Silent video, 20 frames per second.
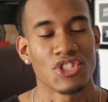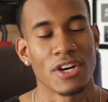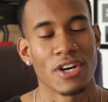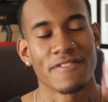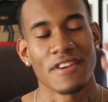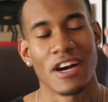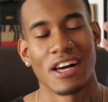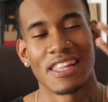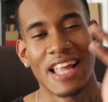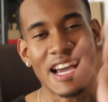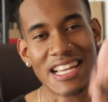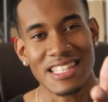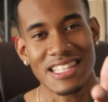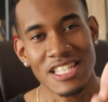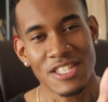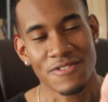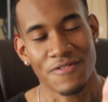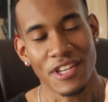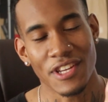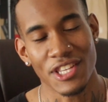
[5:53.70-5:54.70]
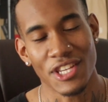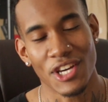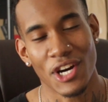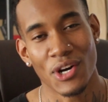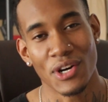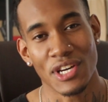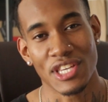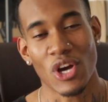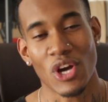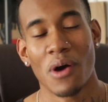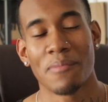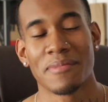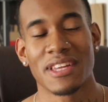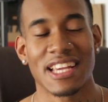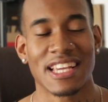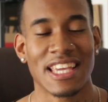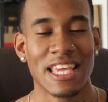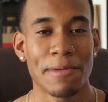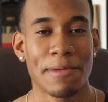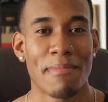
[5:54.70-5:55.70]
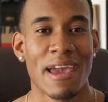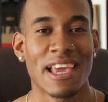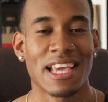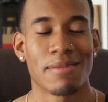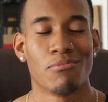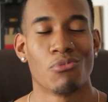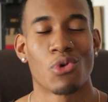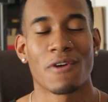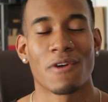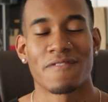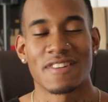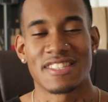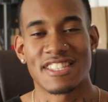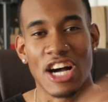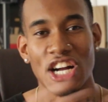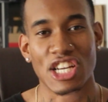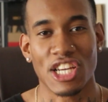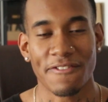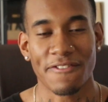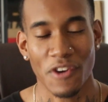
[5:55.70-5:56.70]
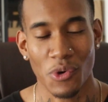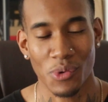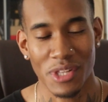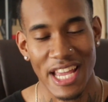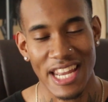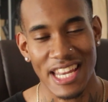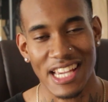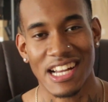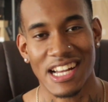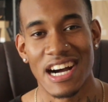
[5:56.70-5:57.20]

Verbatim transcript: So if y'all like this video and y'all want me to keep making more photography related